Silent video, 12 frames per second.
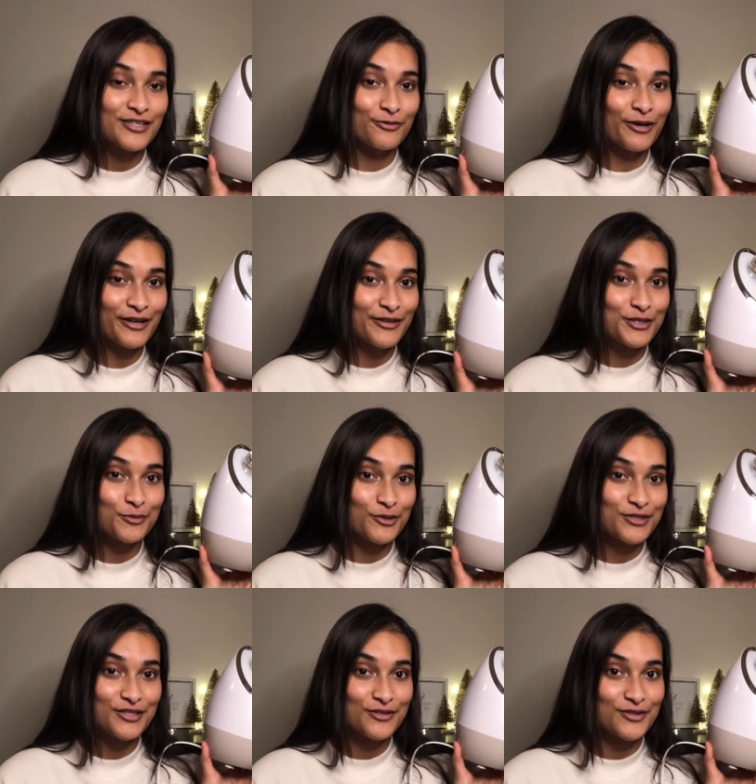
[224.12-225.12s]
what you're
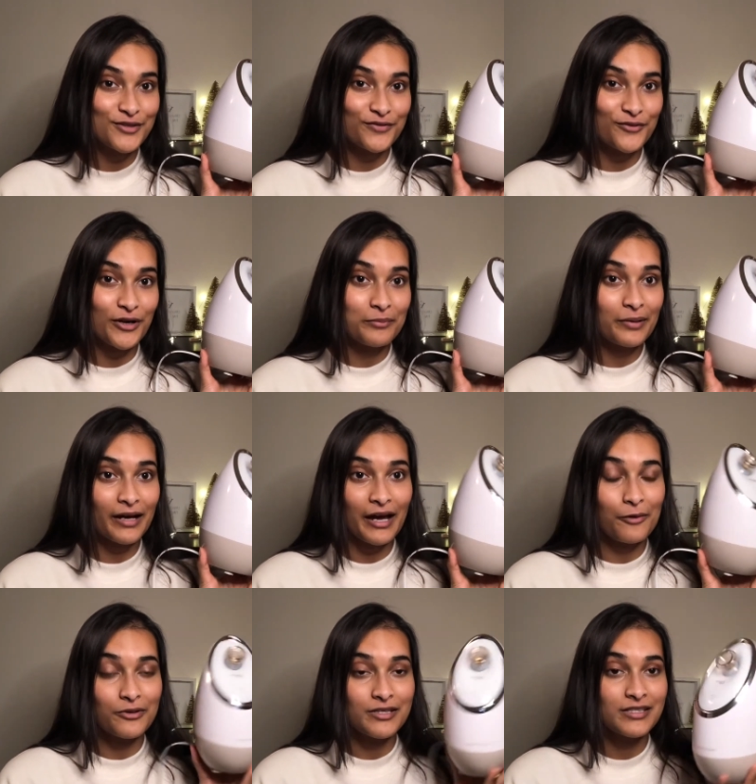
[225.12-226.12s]
supposed to use it for, but I
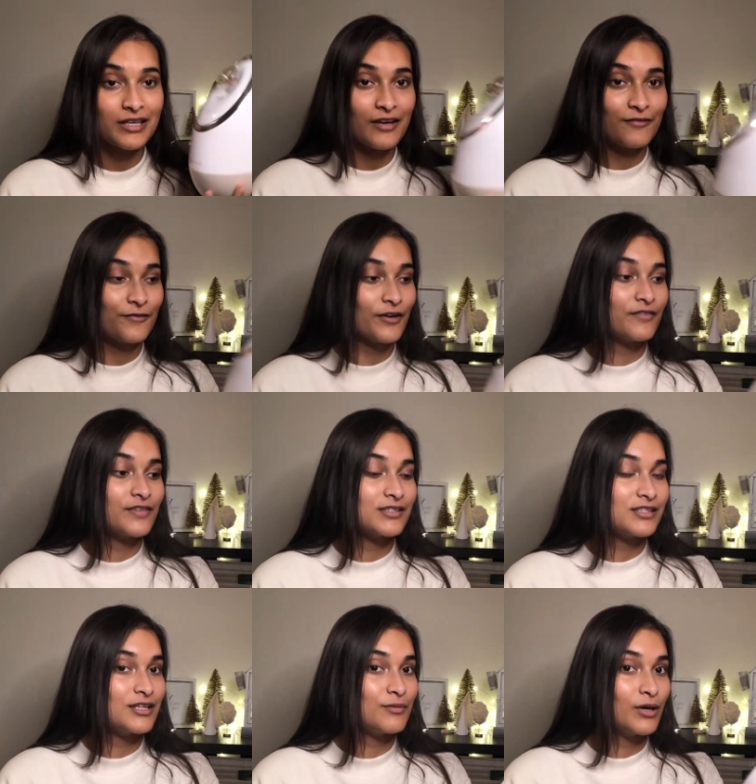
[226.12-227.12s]
will sit in front of the
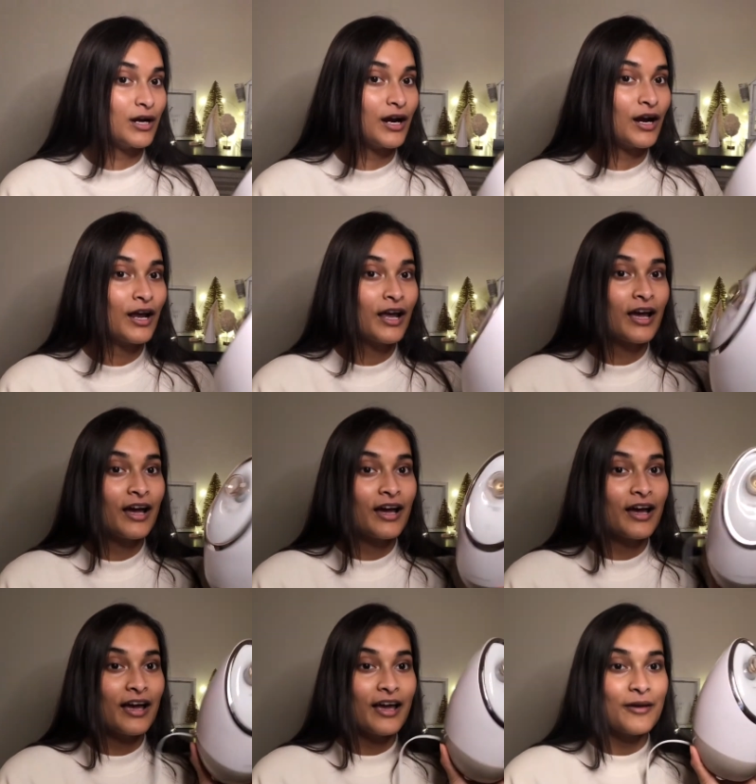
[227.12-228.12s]
steamer
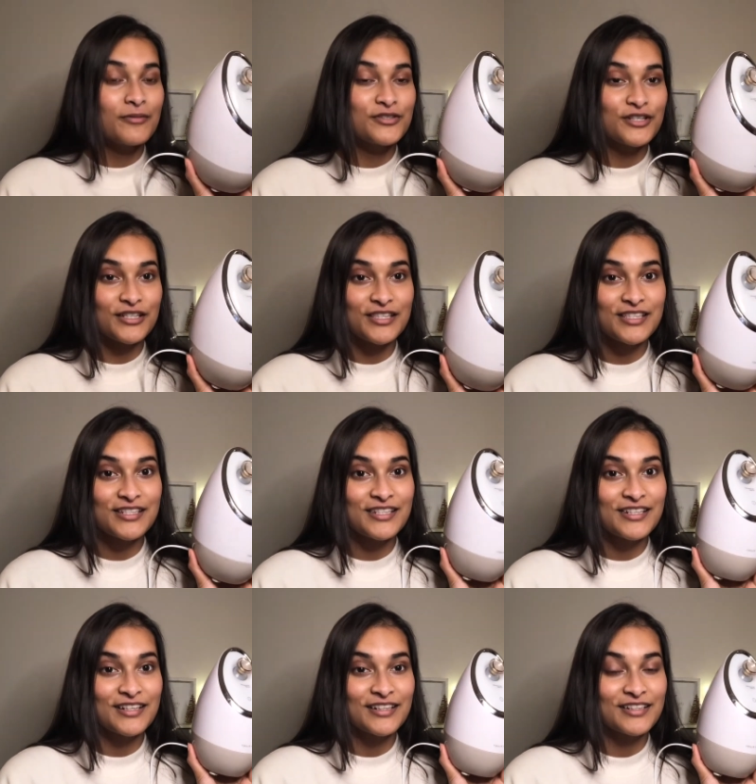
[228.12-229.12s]
just
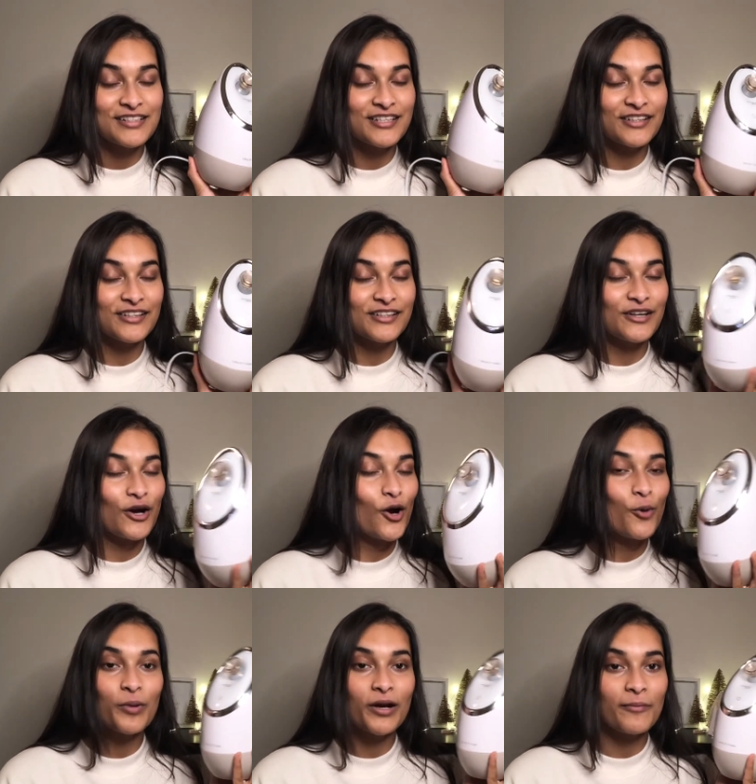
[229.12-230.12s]
to
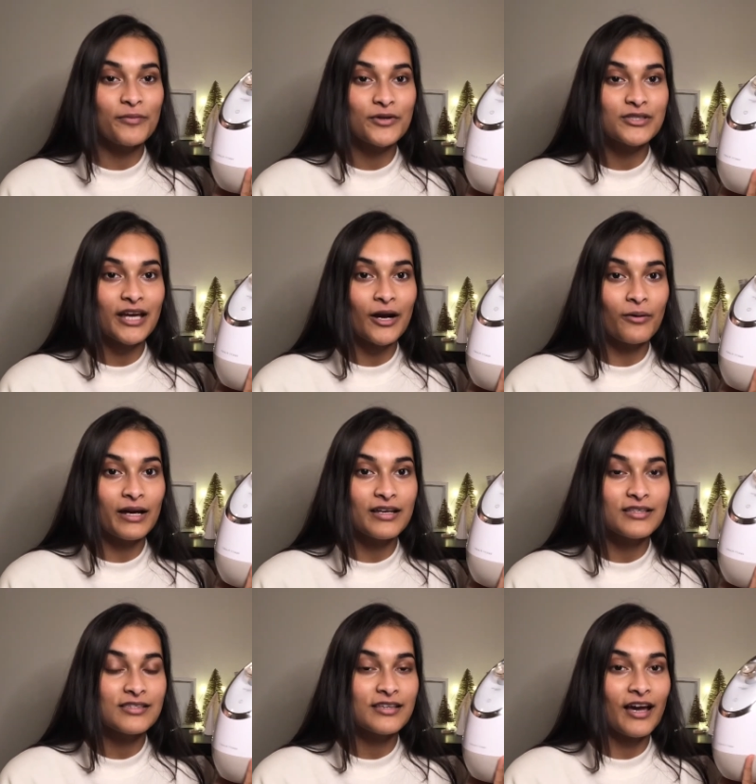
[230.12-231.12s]
open up those airways.